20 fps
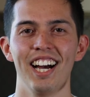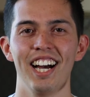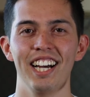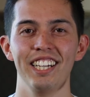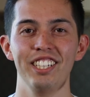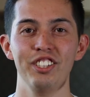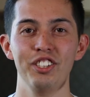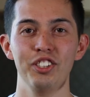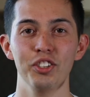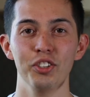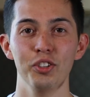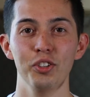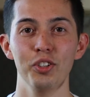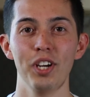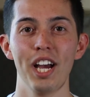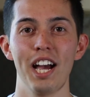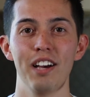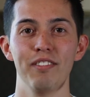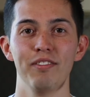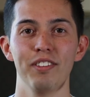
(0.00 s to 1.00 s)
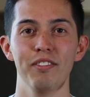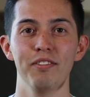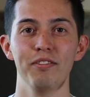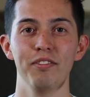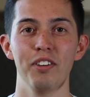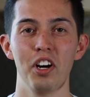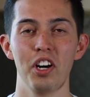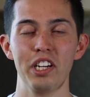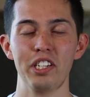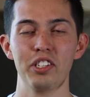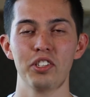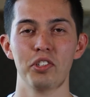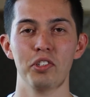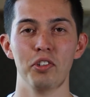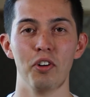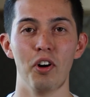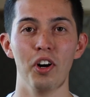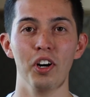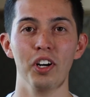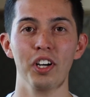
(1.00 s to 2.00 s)
I do have a very
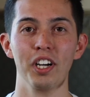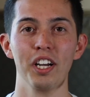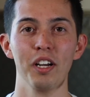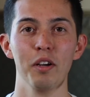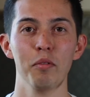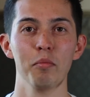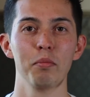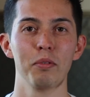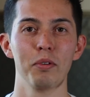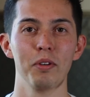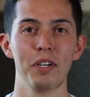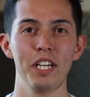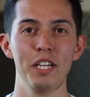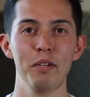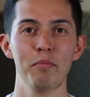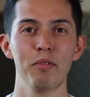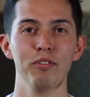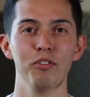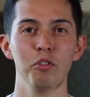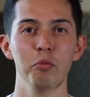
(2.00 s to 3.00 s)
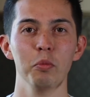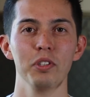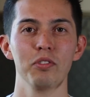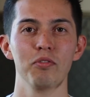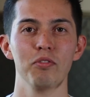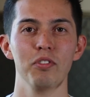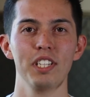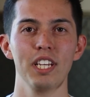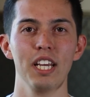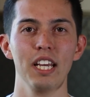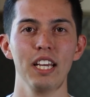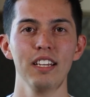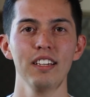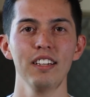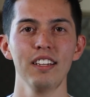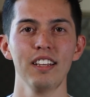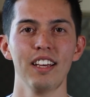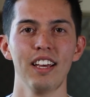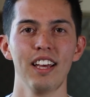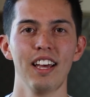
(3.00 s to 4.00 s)
strong pre-performance
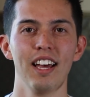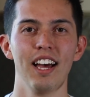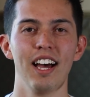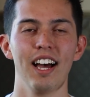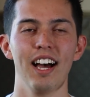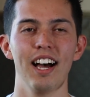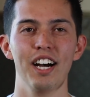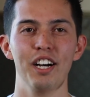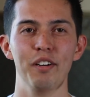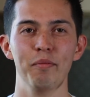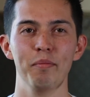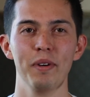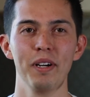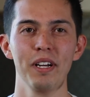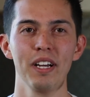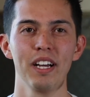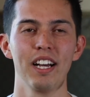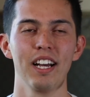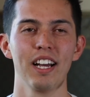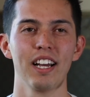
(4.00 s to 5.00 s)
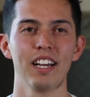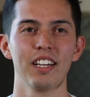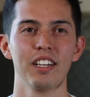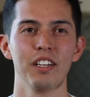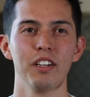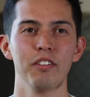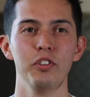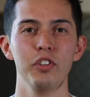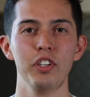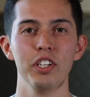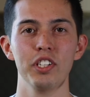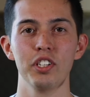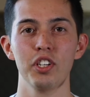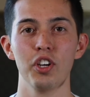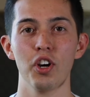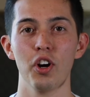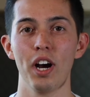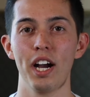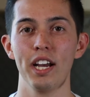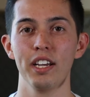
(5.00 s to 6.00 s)
routine. A few years
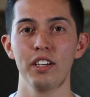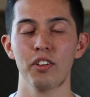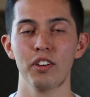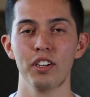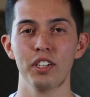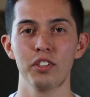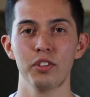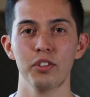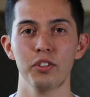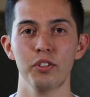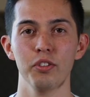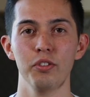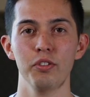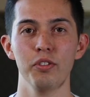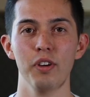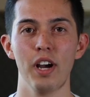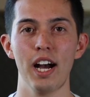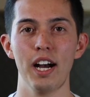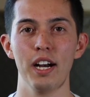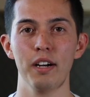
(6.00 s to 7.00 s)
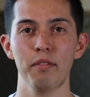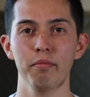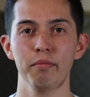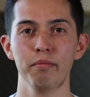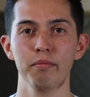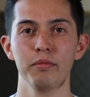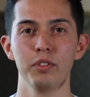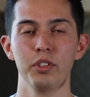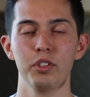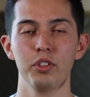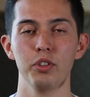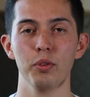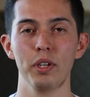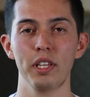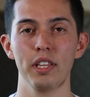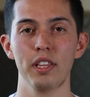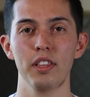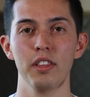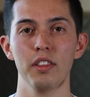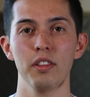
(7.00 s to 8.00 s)
ago, I got into
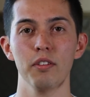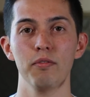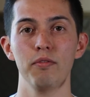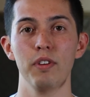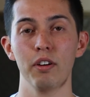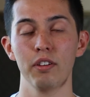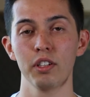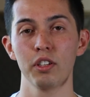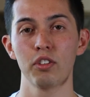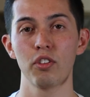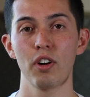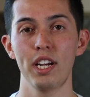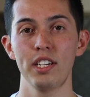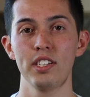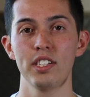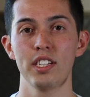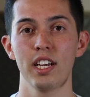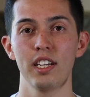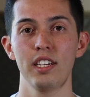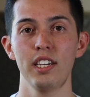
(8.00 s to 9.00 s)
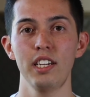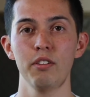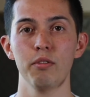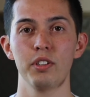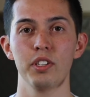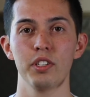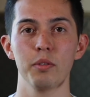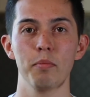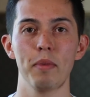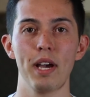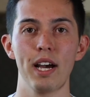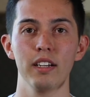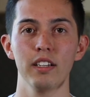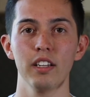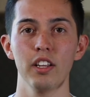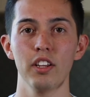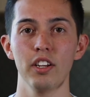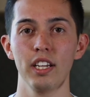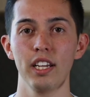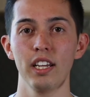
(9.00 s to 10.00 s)
doing the Feldenkrais technique, which is about
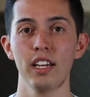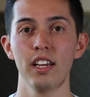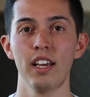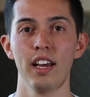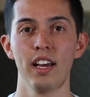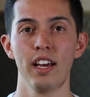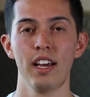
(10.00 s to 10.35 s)
learning